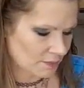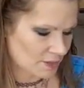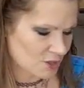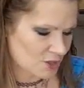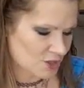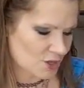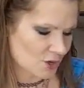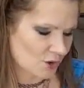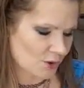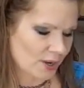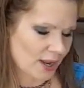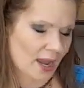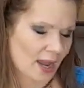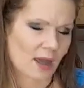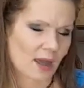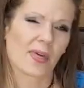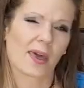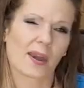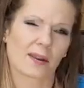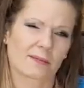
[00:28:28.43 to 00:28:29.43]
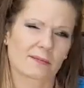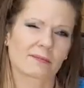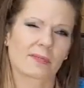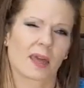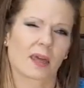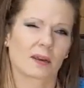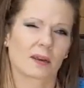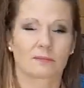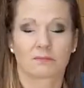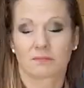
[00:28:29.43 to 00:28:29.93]
So yeah,
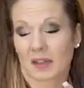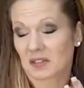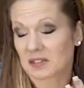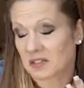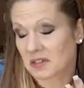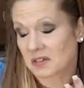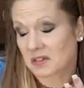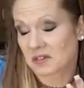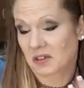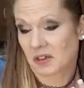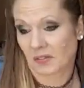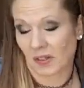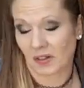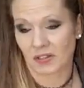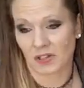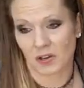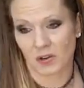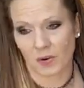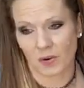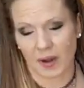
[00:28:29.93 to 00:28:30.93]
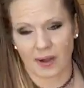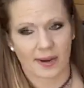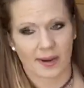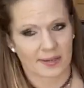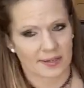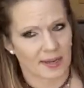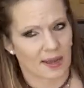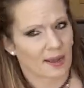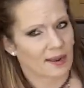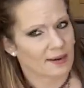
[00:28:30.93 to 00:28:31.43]
that's a great
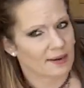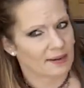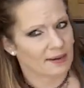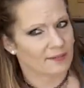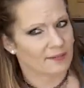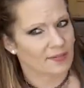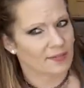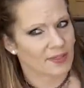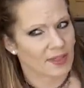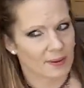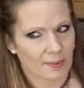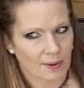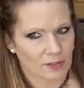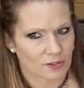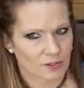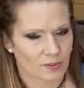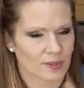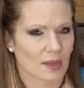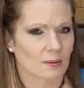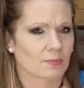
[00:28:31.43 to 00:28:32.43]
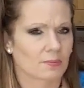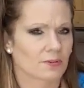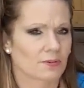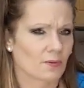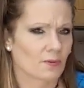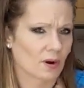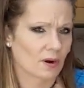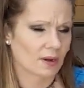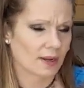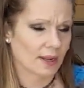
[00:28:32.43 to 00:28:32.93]
idea. I didn't even think about doing that
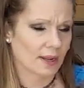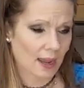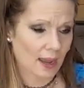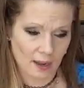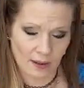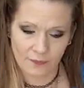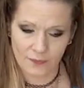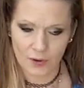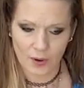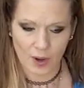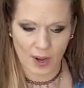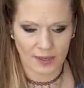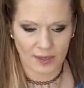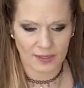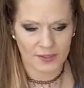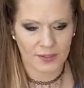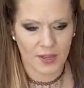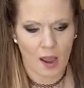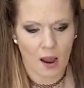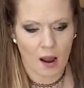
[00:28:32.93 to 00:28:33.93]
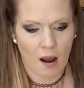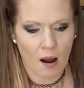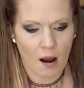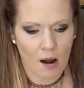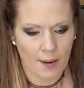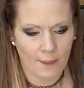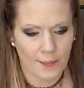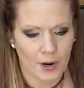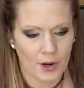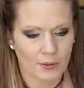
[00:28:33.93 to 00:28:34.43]
before. Yeah, if you guys
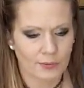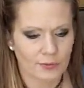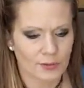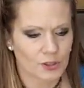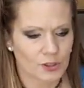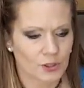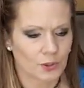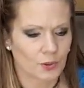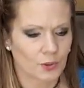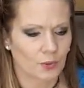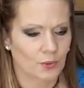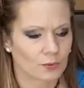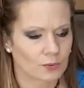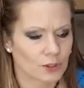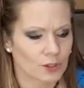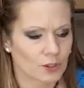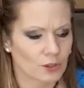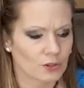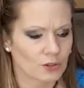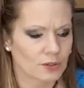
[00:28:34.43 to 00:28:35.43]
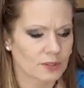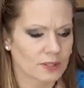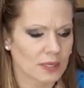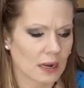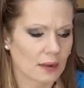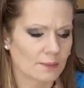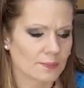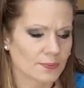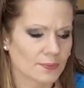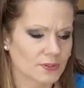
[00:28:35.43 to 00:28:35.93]
are prone to certain
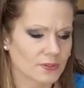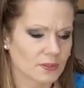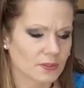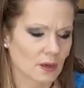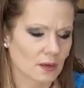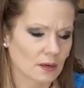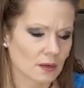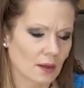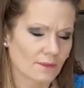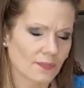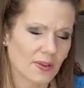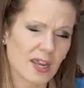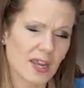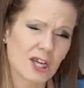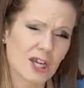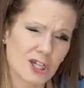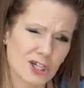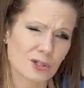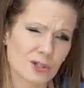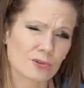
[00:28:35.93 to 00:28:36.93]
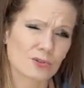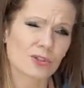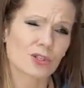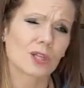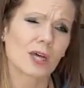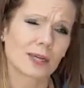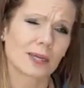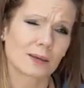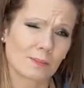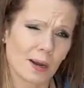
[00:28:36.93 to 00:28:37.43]
types of issues
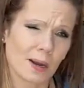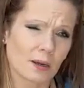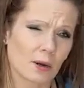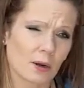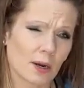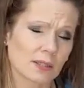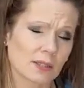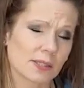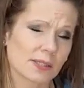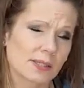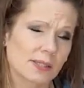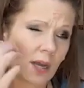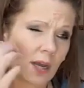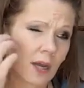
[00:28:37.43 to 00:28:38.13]
like migraines,